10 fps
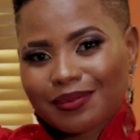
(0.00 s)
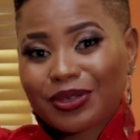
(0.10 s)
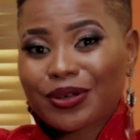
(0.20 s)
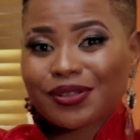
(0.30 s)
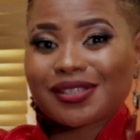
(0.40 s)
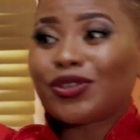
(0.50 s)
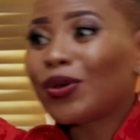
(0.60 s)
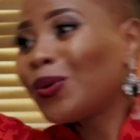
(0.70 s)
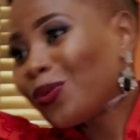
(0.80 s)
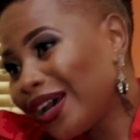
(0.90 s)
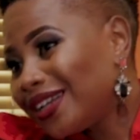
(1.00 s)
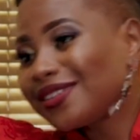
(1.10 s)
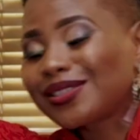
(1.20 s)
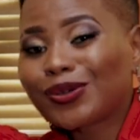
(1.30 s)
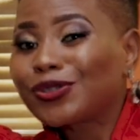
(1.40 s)
because your one
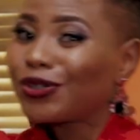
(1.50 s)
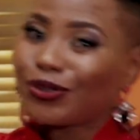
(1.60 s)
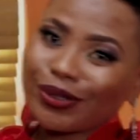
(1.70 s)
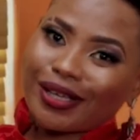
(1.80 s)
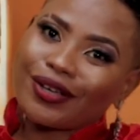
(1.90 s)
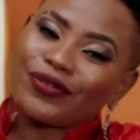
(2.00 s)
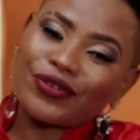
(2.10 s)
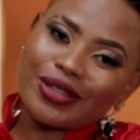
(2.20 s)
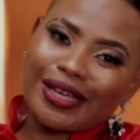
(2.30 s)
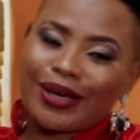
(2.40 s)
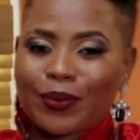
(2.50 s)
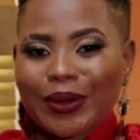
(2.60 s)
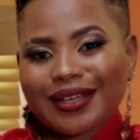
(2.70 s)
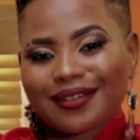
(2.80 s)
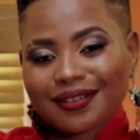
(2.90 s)
is also looking for their
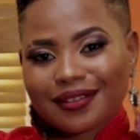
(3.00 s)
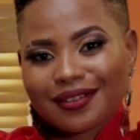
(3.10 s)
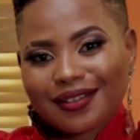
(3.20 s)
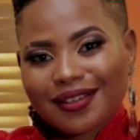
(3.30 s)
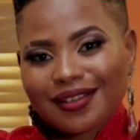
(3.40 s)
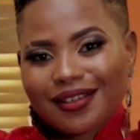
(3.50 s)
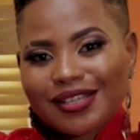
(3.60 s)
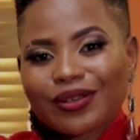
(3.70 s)
one.